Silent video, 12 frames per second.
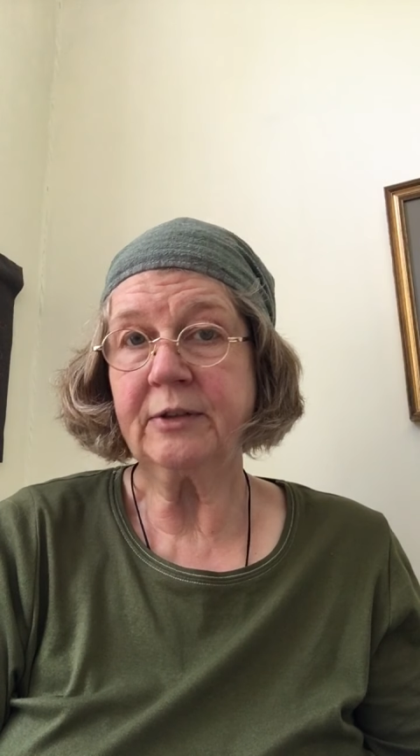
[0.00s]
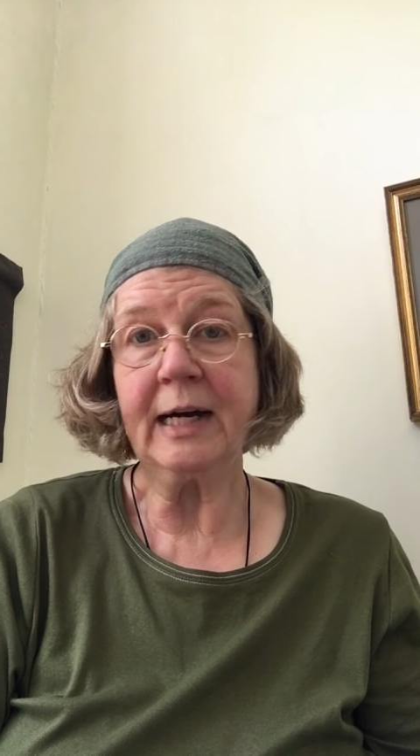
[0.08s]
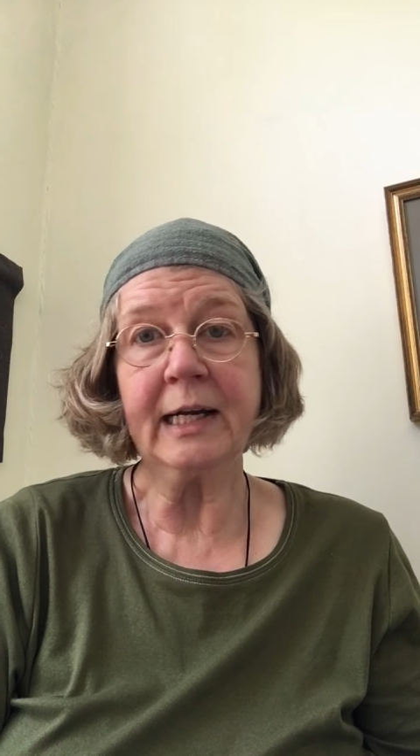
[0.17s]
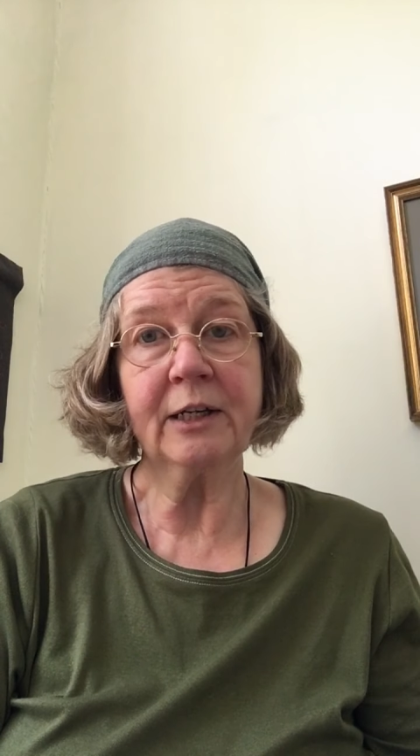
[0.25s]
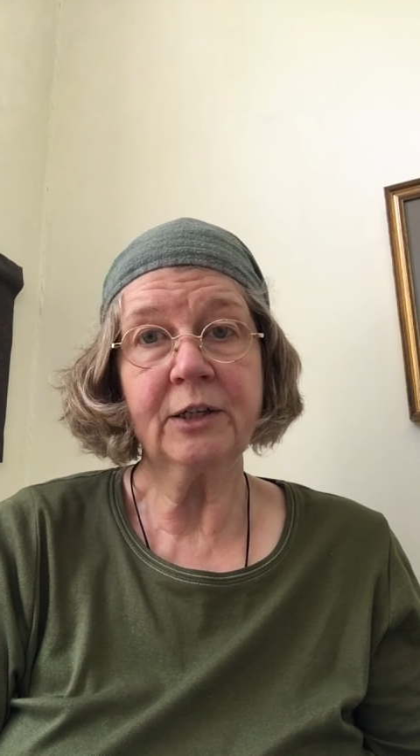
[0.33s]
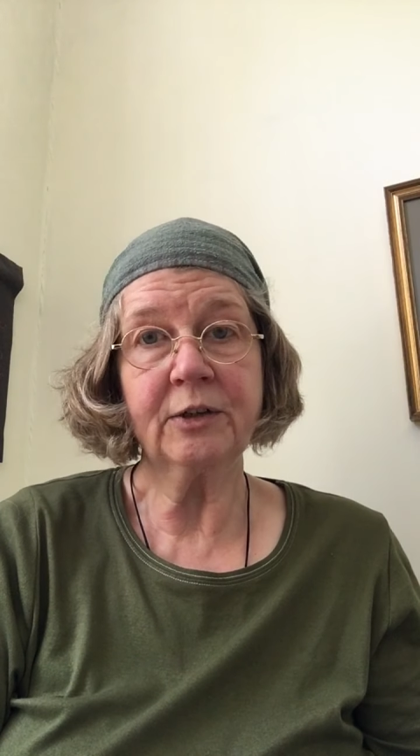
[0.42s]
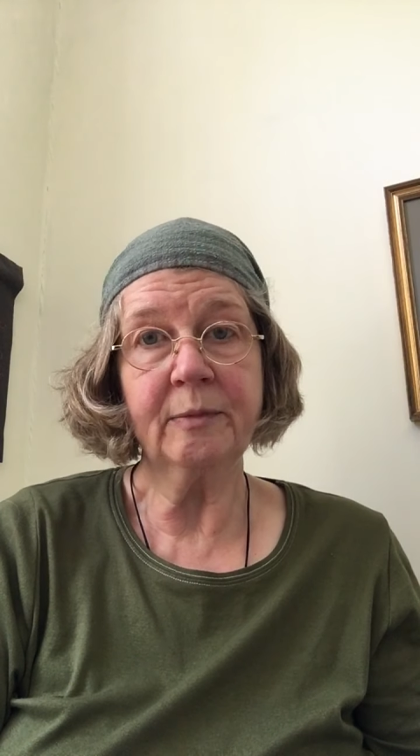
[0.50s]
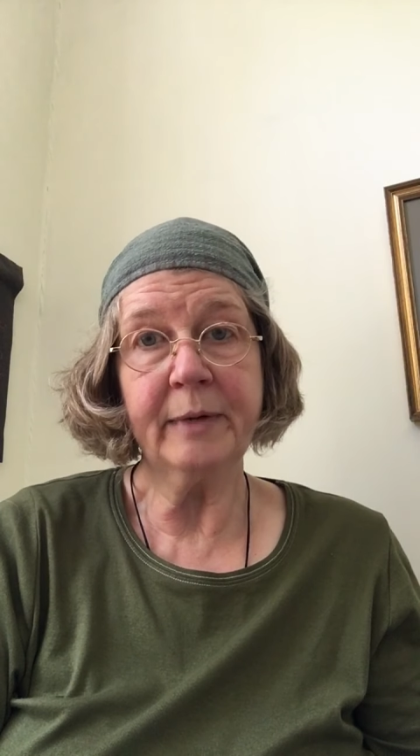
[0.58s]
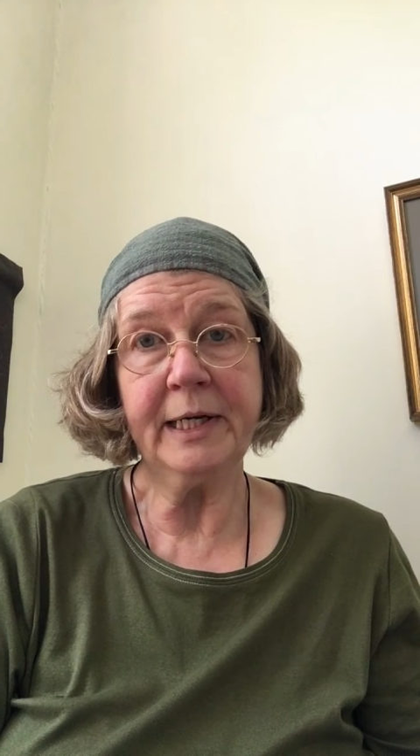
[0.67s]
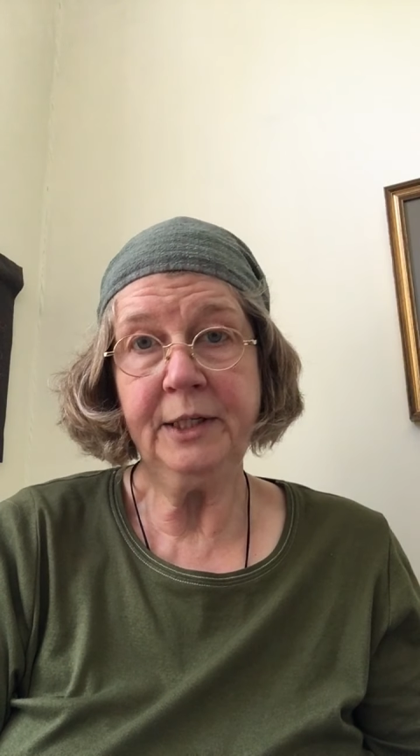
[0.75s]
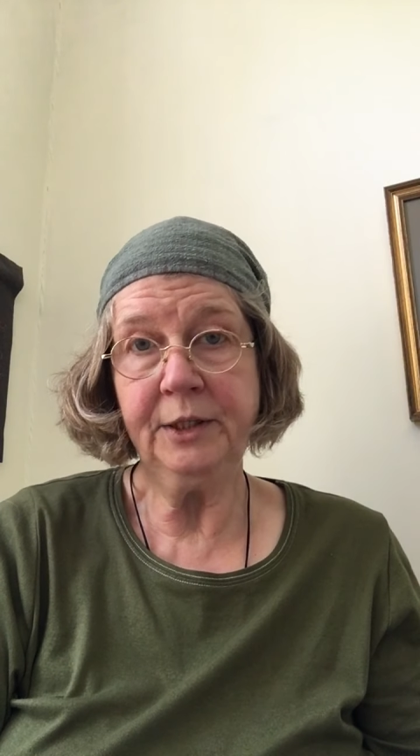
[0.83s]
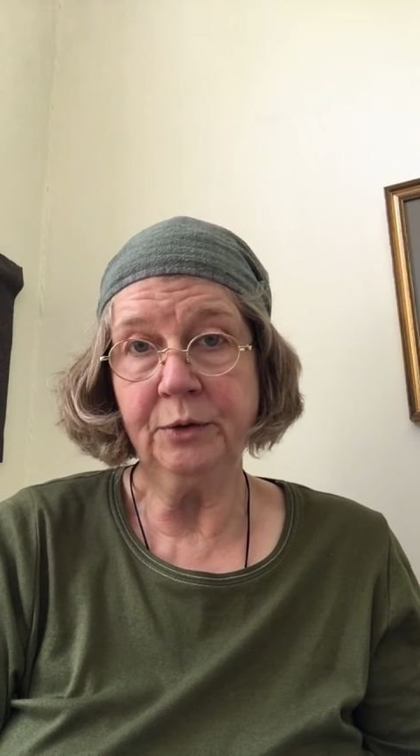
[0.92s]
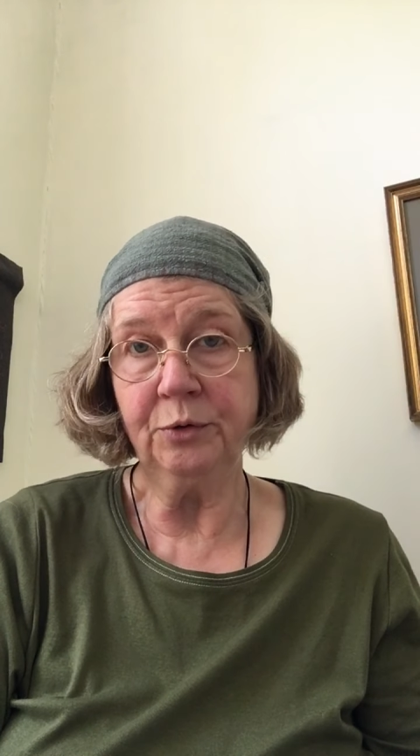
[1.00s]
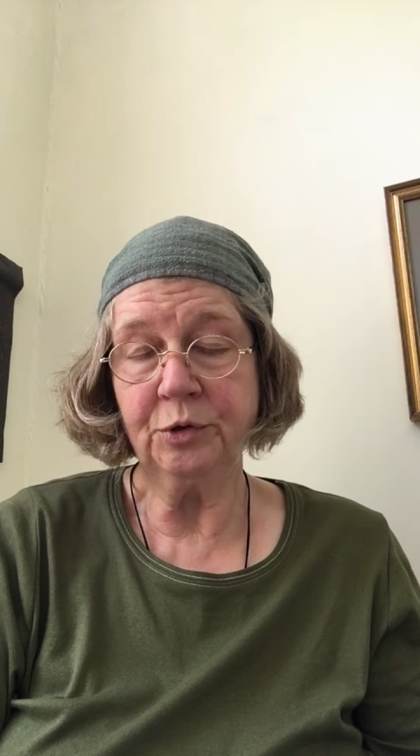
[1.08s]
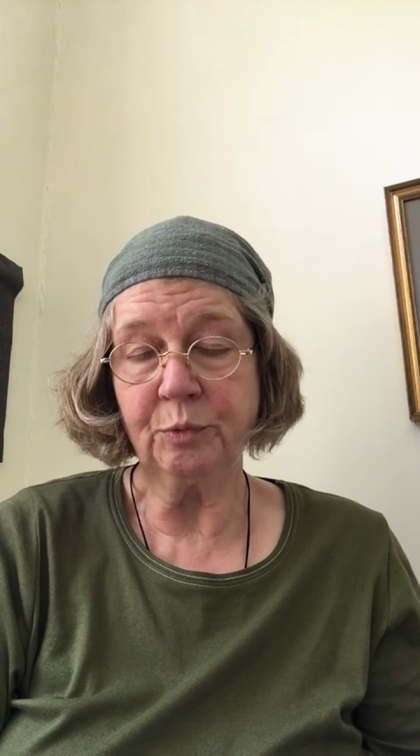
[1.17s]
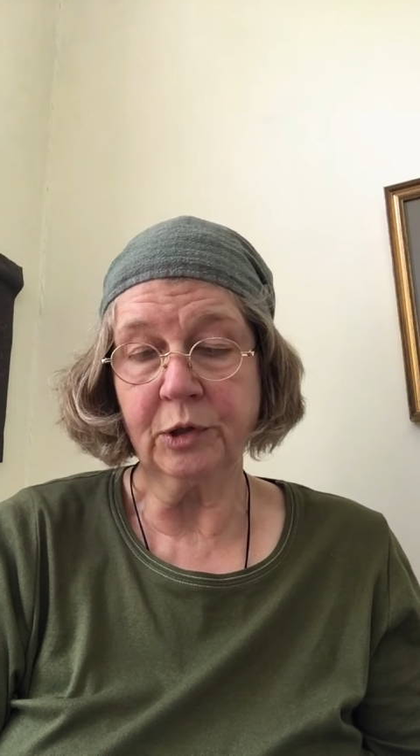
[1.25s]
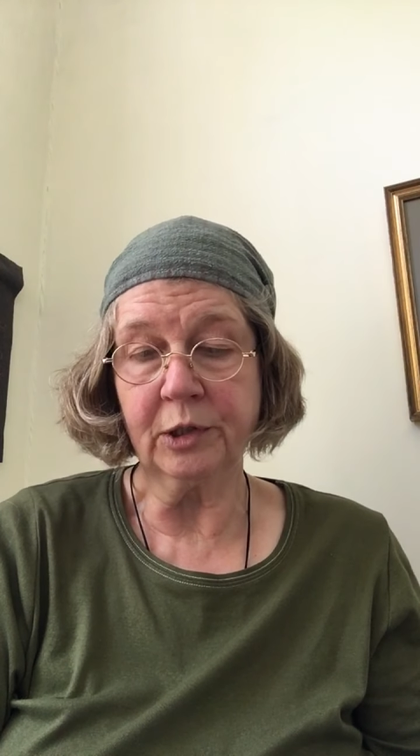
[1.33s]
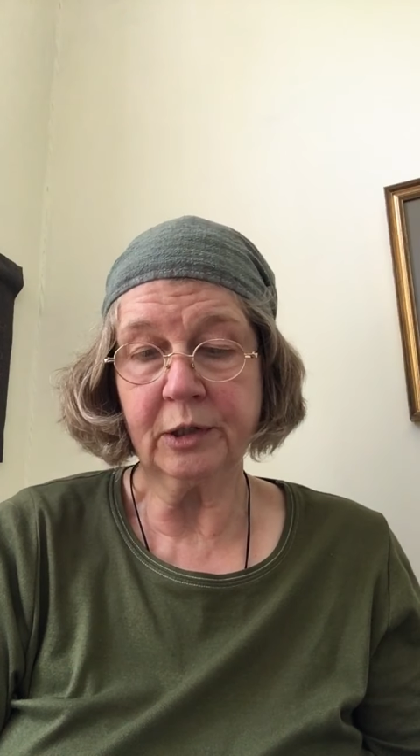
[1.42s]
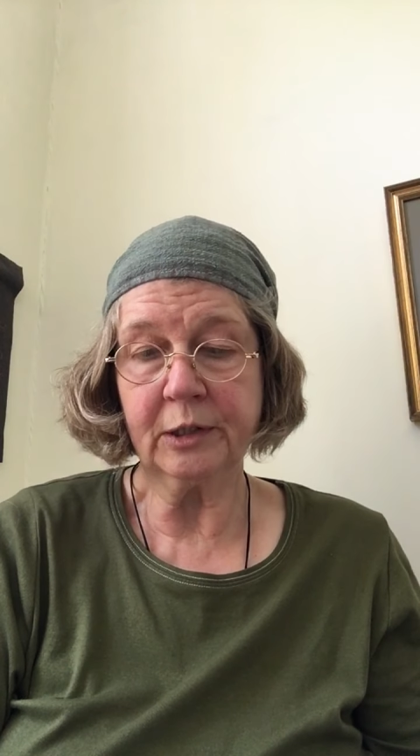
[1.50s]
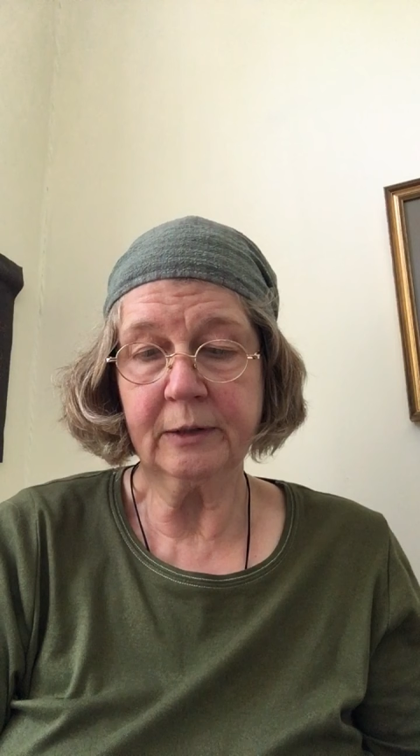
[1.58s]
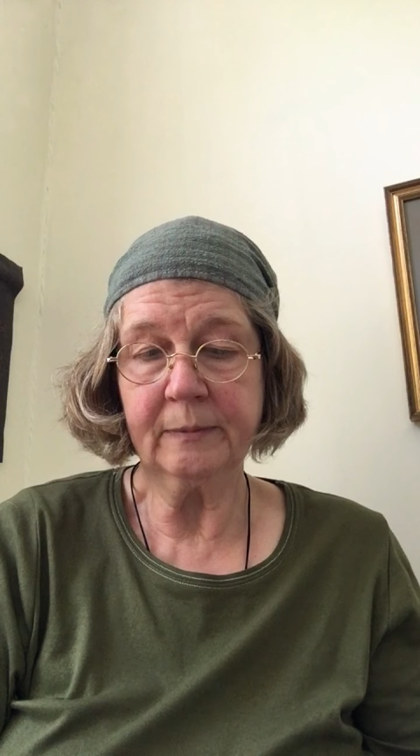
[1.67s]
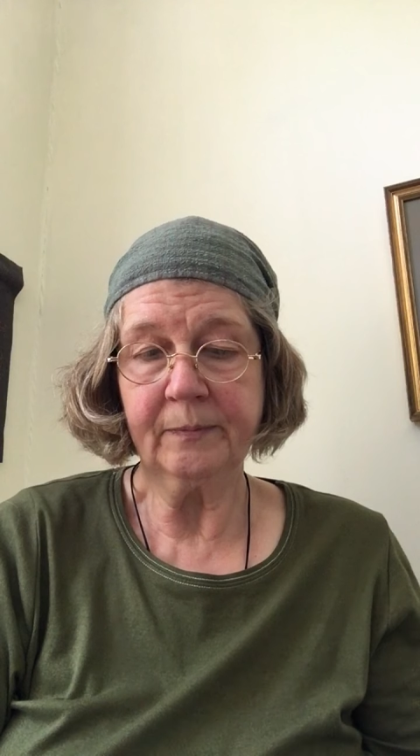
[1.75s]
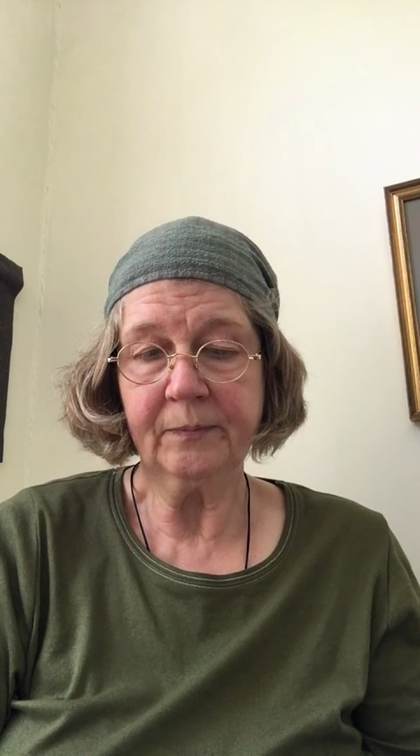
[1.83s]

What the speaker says: Angra Mainyu's work.